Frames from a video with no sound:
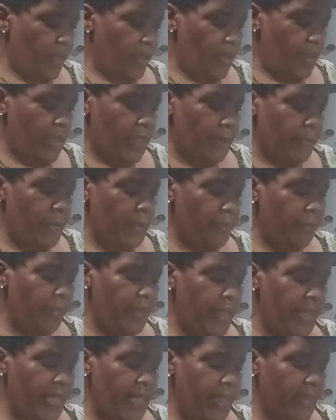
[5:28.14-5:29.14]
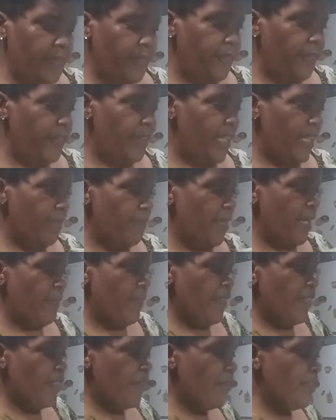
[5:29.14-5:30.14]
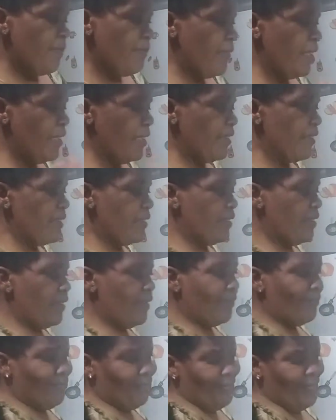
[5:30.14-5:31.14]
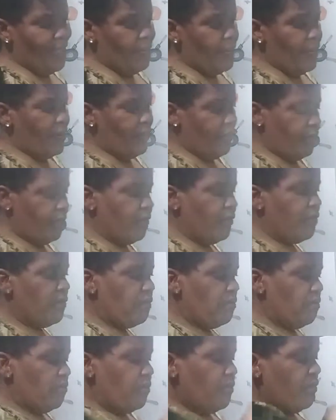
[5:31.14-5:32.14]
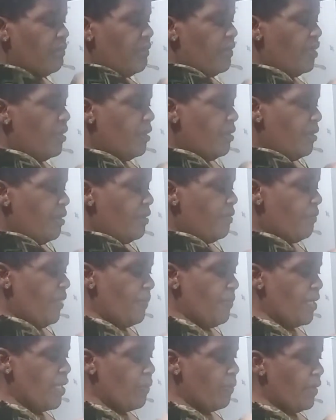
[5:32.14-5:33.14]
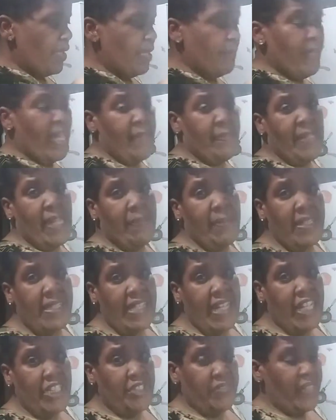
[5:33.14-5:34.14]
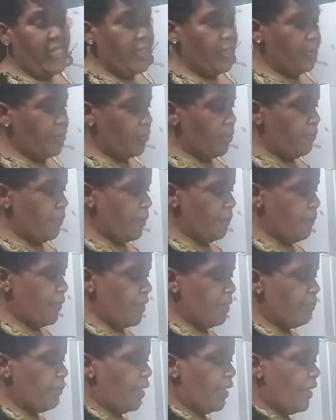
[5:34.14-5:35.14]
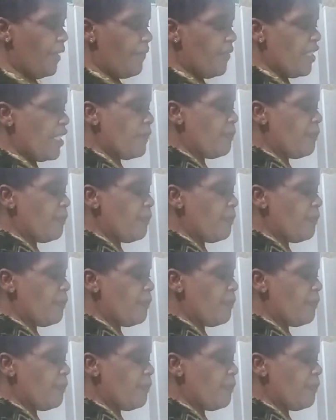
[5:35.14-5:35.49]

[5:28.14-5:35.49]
It's been preheating for like maybe 30 minutes. Maybe 20. Maybe I'm exaggerating a little bit. But my oven is